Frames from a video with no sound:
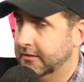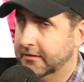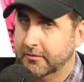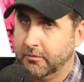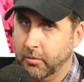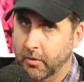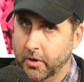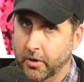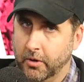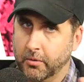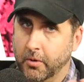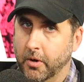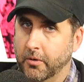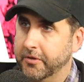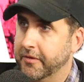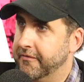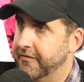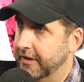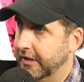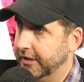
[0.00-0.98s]
quote-unquote
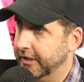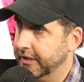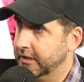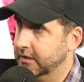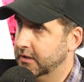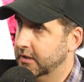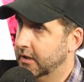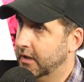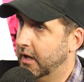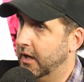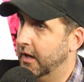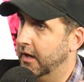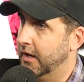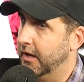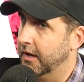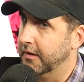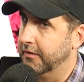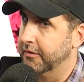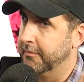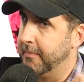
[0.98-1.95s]
the villain,
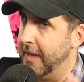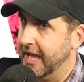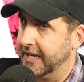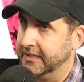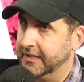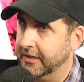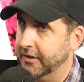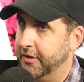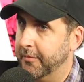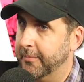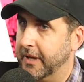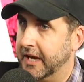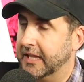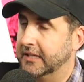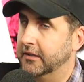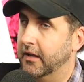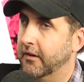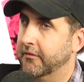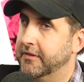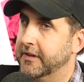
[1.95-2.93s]
the Magneto, but I
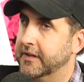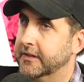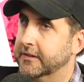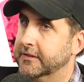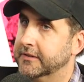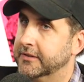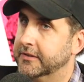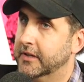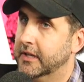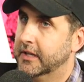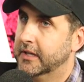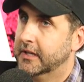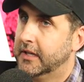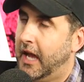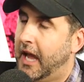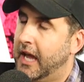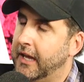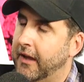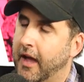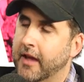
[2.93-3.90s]
love his...
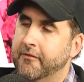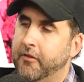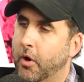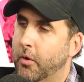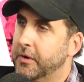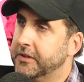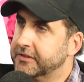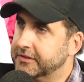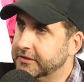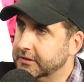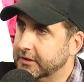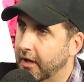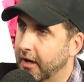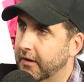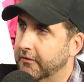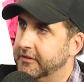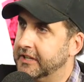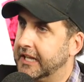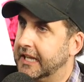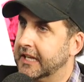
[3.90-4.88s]
I've always
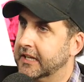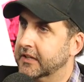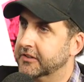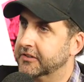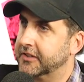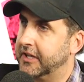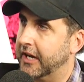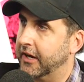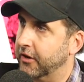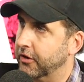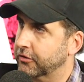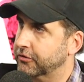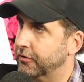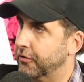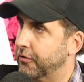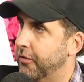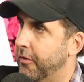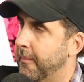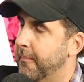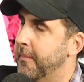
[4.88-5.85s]
loved his
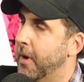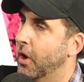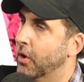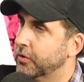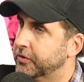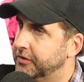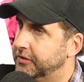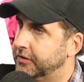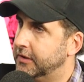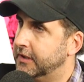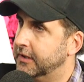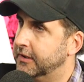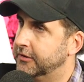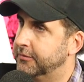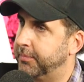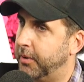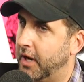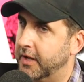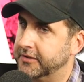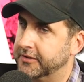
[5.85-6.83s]
character the most. He's
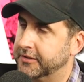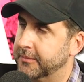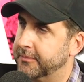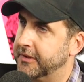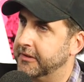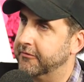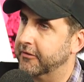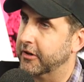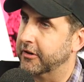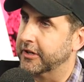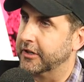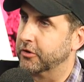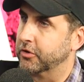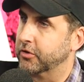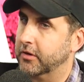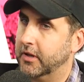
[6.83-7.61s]
brought something very